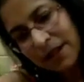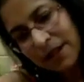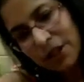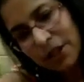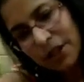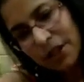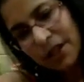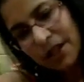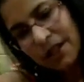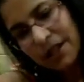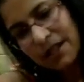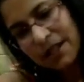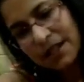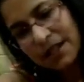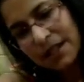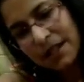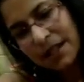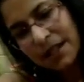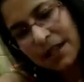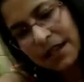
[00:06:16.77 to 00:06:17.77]
to
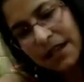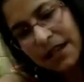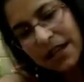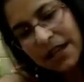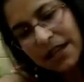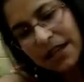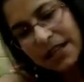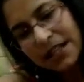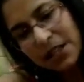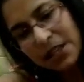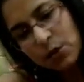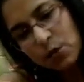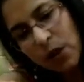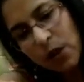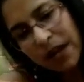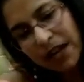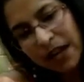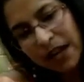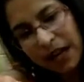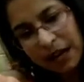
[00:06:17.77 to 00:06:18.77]
this. This is
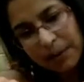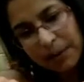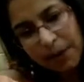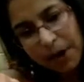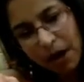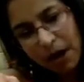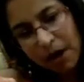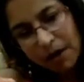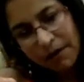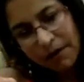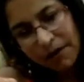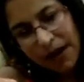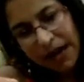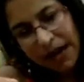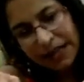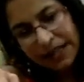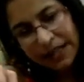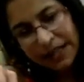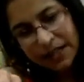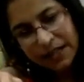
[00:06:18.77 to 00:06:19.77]
1 cup of
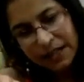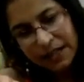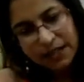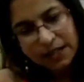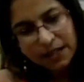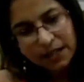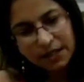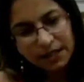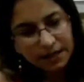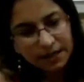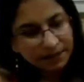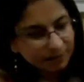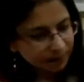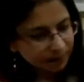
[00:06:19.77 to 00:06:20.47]
onions.